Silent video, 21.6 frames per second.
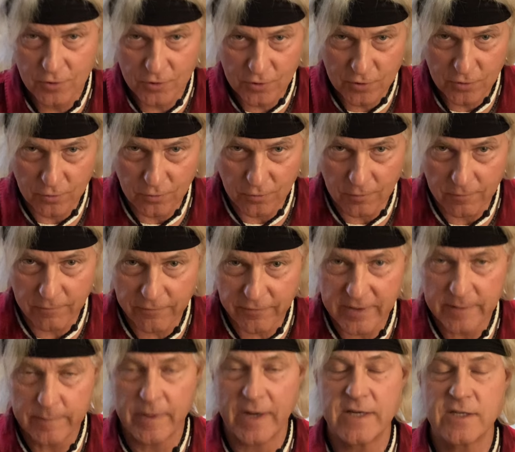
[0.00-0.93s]
to
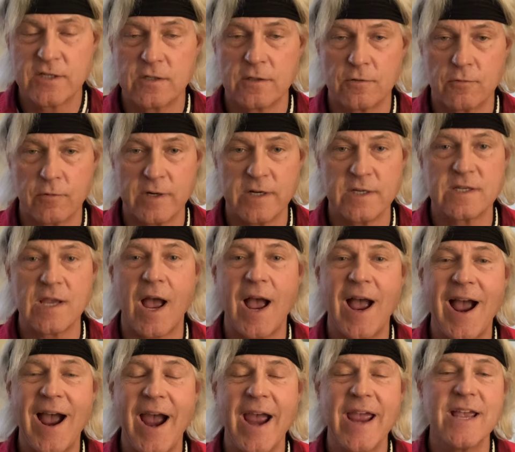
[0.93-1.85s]
Freemasonry's
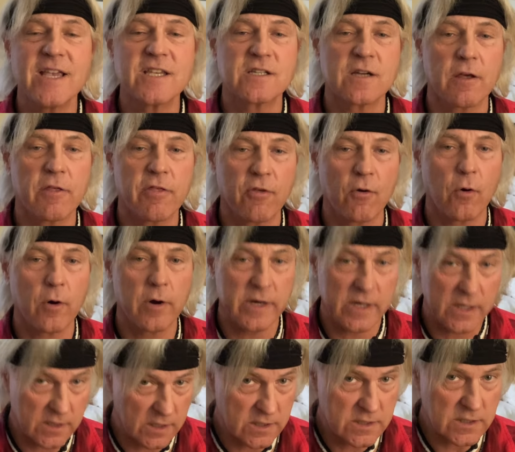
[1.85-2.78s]
highest
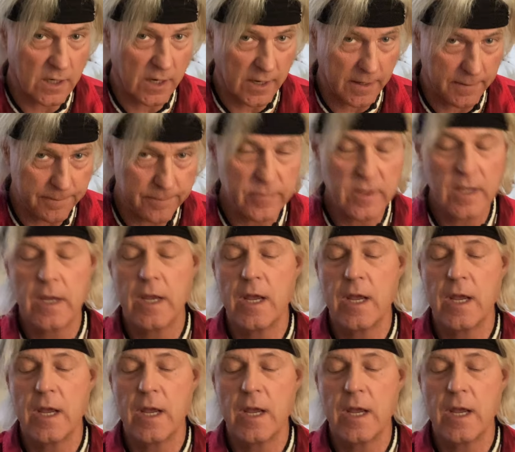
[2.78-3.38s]
authority at the time